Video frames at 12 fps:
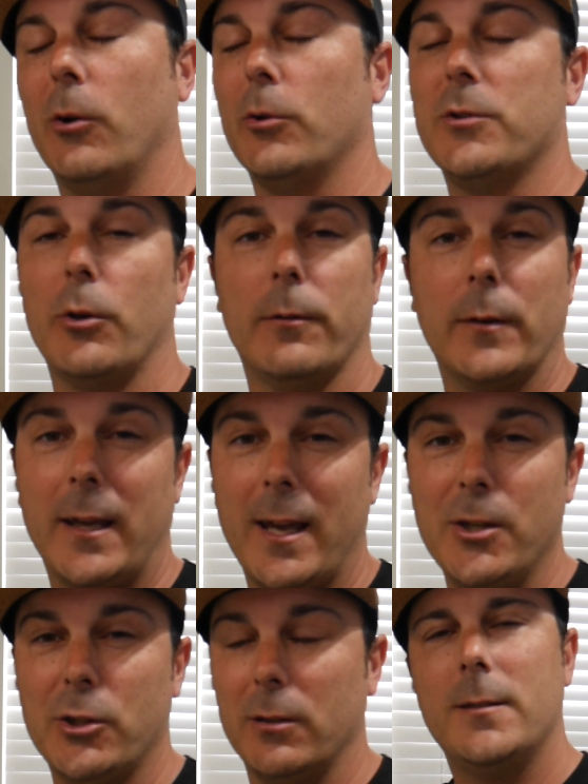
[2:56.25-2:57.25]
or
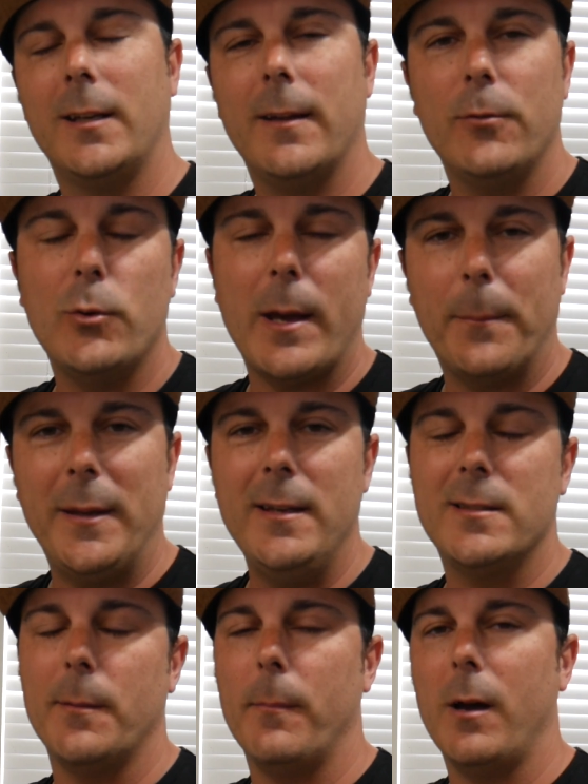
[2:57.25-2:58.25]
certification to give you that
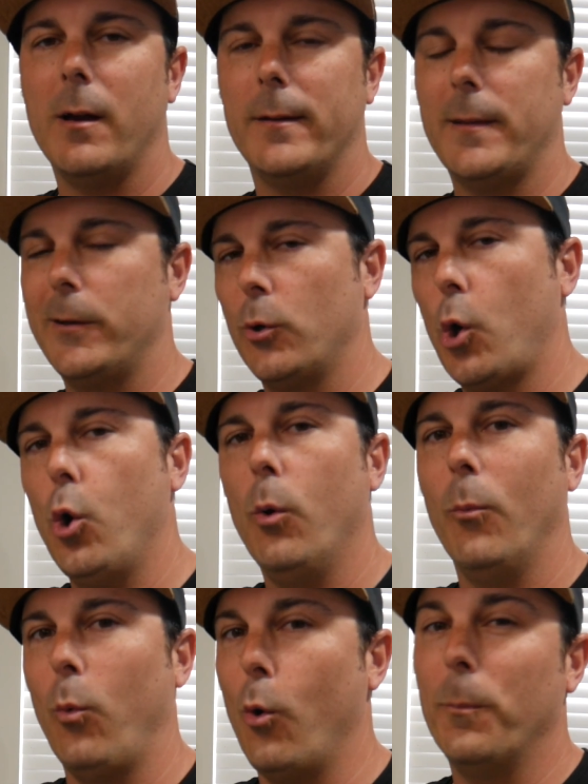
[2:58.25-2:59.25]
peace of mind that your
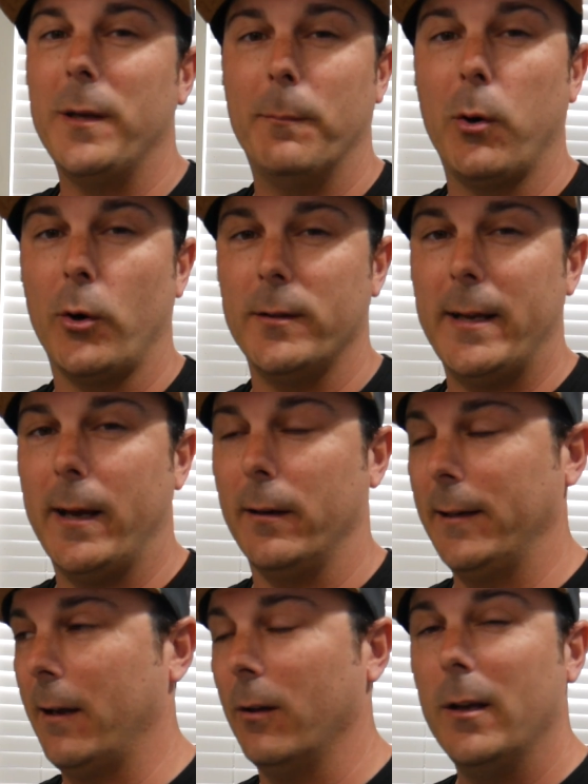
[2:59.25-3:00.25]
home won't be burned down.
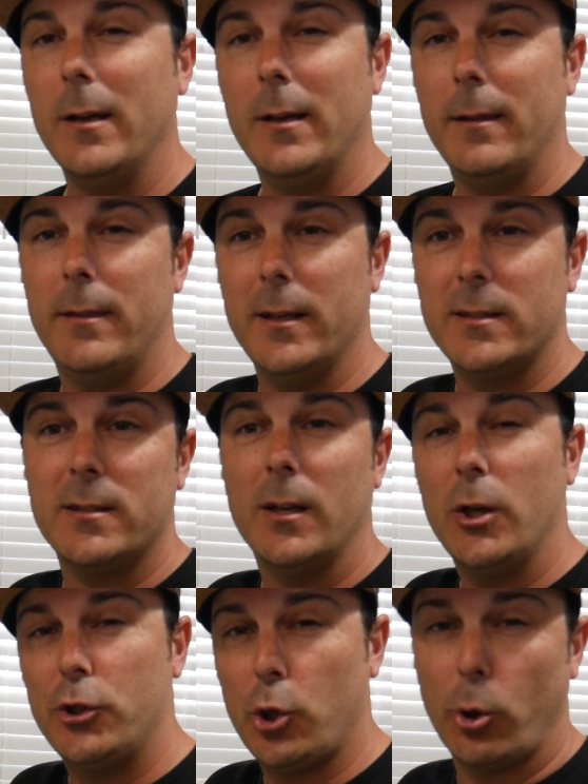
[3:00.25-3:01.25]
Now,
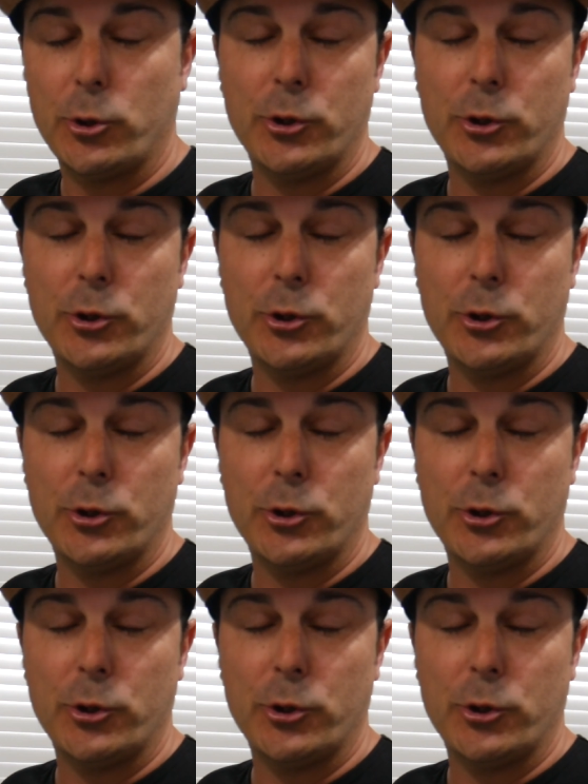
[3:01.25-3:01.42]
this charger